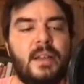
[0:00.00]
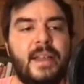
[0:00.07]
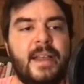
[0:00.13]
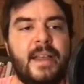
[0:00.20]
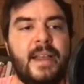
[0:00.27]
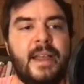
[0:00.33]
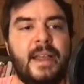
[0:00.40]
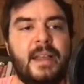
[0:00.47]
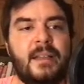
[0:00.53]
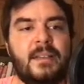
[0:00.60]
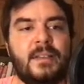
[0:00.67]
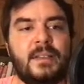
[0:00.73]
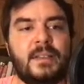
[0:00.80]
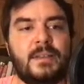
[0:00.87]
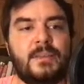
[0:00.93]

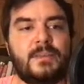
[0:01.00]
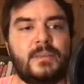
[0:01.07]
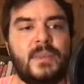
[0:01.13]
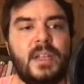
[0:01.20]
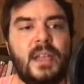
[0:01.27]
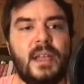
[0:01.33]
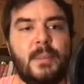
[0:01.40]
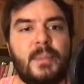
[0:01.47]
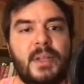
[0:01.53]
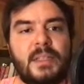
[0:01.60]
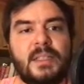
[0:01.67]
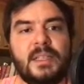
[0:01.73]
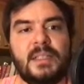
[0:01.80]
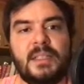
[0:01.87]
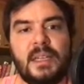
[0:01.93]
and but
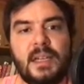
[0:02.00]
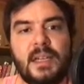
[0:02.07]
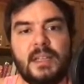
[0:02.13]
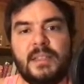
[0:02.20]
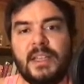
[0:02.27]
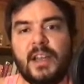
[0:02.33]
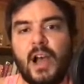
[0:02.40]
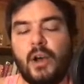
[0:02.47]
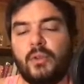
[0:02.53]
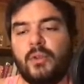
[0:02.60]
uh, uh, then how to